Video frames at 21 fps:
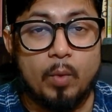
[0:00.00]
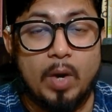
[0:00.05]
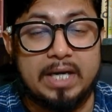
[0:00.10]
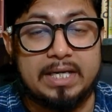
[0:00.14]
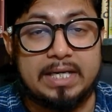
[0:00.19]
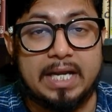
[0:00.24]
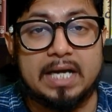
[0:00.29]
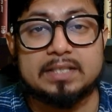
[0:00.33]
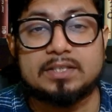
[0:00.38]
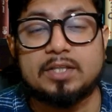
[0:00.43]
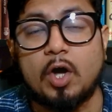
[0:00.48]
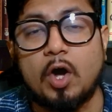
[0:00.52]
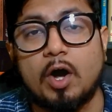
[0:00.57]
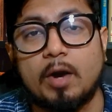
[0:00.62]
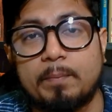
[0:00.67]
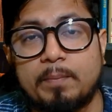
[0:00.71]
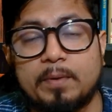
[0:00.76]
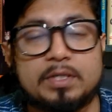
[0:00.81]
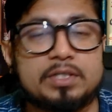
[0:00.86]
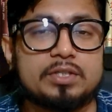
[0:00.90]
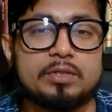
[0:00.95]
what are the
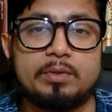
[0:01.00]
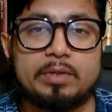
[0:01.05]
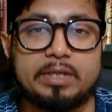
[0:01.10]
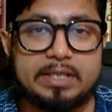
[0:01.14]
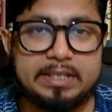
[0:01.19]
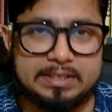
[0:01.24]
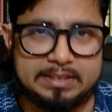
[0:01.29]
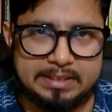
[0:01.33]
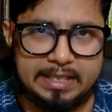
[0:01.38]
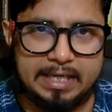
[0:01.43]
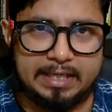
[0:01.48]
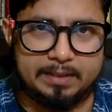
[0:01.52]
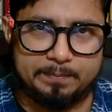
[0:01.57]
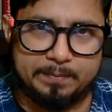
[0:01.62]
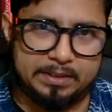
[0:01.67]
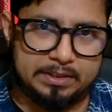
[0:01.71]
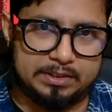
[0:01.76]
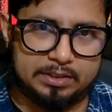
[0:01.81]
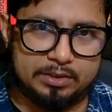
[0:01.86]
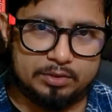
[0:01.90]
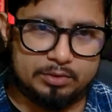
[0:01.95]
opportunities that a
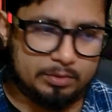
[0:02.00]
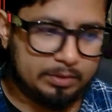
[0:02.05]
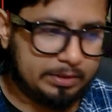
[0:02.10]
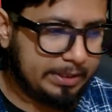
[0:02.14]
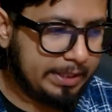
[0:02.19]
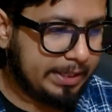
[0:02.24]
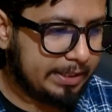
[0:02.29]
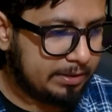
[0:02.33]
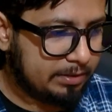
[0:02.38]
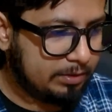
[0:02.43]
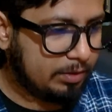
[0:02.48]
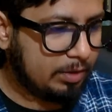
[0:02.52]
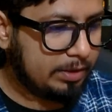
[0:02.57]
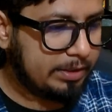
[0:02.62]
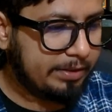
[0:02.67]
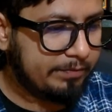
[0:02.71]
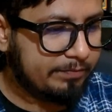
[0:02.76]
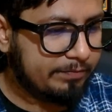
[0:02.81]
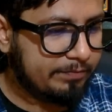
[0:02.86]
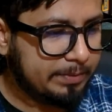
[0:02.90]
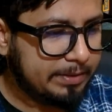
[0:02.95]
person should get
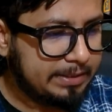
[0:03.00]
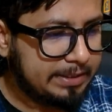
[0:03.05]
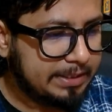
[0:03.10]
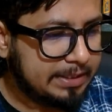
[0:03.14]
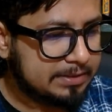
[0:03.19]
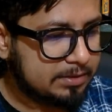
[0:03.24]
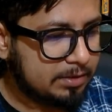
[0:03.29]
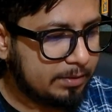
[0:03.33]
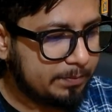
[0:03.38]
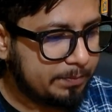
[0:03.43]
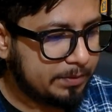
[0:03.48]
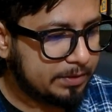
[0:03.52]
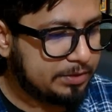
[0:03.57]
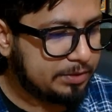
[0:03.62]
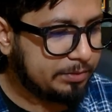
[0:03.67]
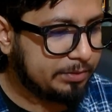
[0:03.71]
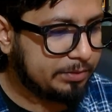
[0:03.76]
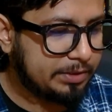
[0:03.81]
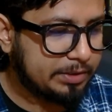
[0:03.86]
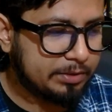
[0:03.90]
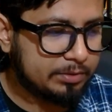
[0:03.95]
not everybody has the
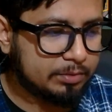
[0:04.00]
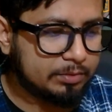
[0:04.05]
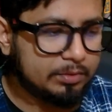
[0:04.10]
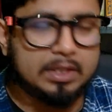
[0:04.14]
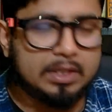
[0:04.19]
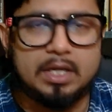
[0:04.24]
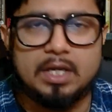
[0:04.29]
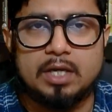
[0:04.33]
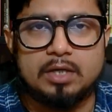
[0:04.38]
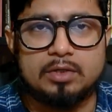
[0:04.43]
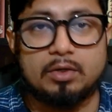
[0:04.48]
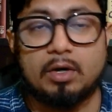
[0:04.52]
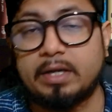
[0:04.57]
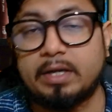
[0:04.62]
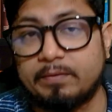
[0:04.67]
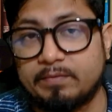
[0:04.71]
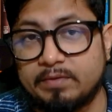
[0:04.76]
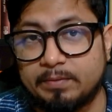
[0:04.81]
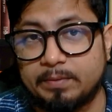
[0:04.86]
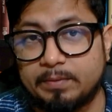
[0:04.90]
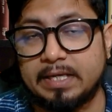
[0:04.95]
opportunity to
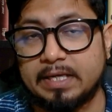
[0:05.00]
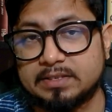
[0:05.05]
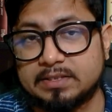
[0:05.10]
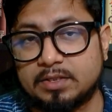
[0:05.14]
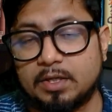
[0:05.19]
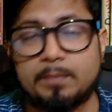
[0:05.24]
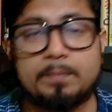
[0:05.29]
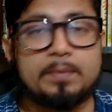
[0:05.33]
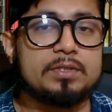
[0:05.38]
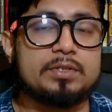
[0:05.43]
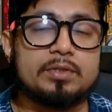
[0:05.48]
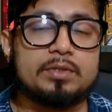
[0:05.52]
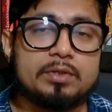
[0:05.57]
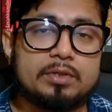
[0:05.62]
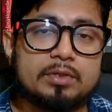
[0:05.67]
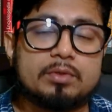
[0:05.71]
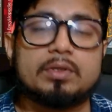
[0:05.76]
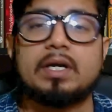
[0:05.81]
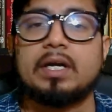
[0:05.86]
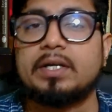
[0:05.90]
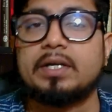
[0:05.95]
not everybody has the
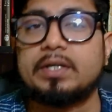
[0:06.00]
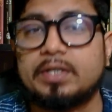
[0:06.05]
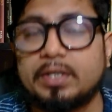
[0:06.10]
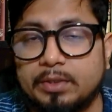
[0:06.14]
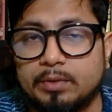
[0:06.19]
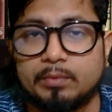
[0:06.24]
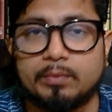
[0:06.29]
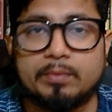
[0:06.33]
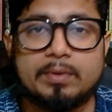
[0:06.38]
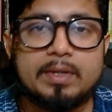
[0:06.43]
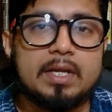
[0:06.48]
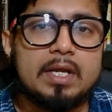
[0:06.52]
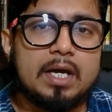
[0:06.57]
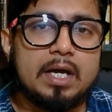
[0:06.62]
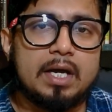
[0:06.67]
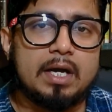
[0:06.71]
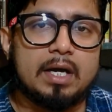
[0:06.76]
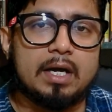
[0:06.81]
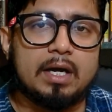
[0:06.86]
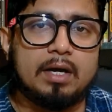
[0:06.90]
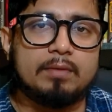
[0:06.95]
opportunity to continue
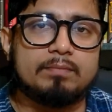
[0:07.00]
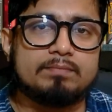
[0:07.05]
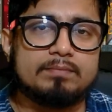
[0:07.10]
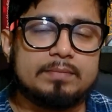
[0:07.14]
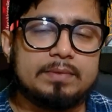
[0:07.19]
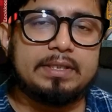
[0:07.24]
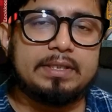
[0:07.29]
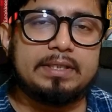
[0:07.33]
uh,